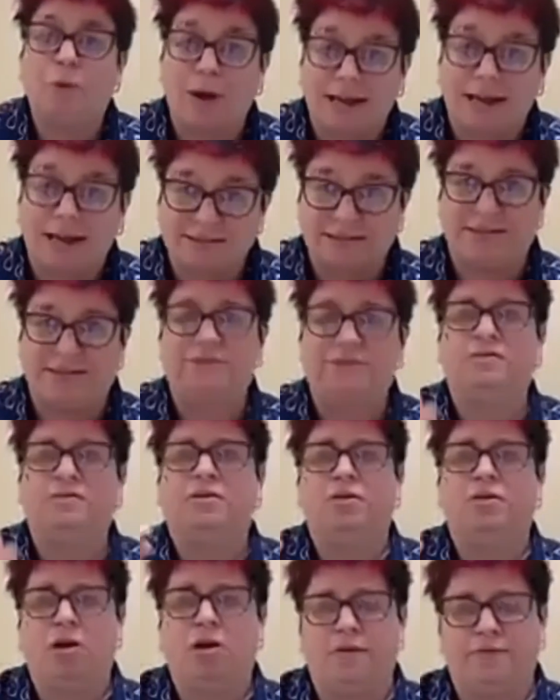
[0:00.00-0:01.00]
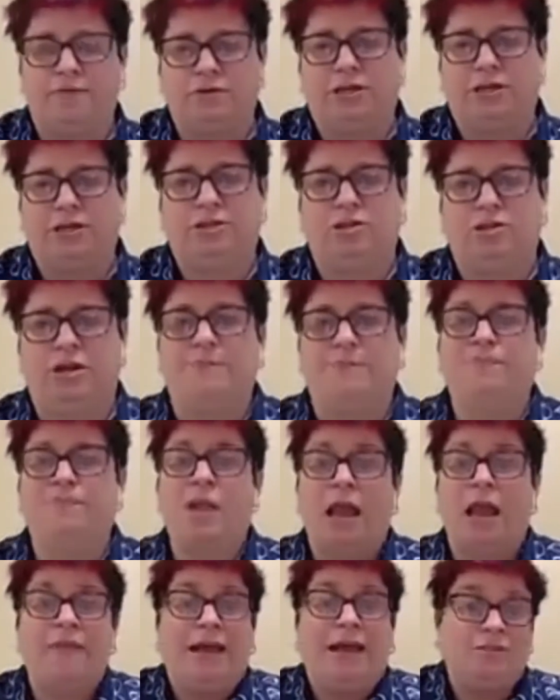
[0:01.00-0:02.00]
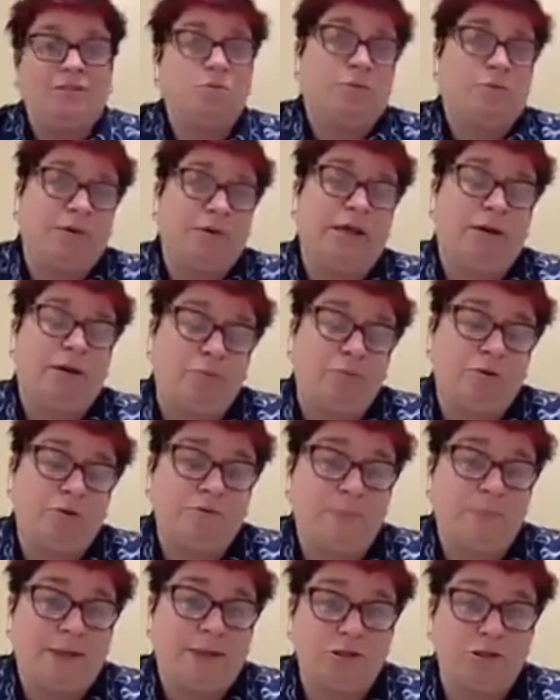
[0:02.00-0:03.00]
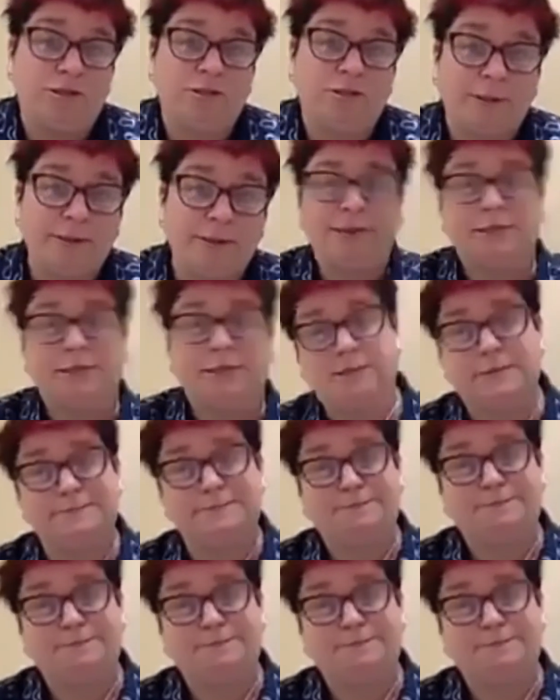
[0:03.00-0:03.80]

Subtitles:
present conversation. And that's what really improves patient experience.